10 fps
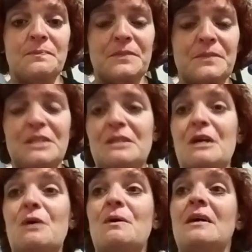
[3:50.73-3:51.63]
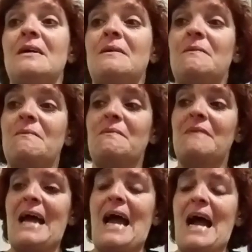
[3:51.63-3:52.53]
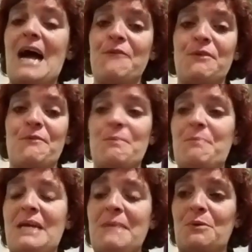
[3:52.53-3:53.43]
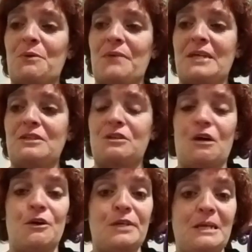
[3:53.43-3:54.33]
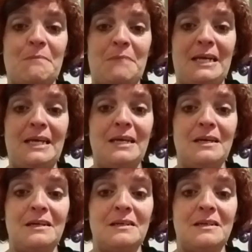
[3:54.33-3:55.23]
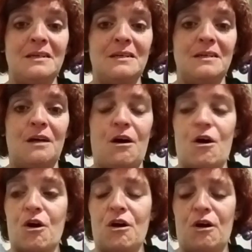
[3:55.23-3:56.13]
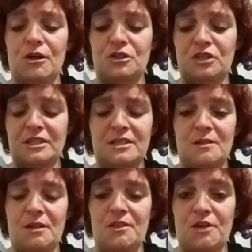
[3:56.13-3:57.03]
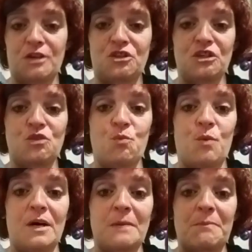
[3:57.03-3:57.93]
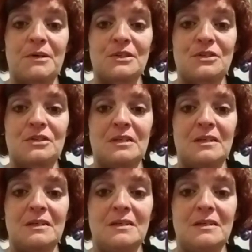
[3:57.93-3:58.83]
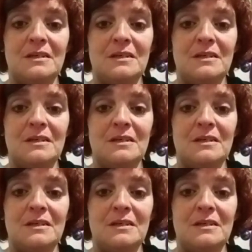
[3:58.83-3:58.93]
You know, half of the people that target me are just they're just one person.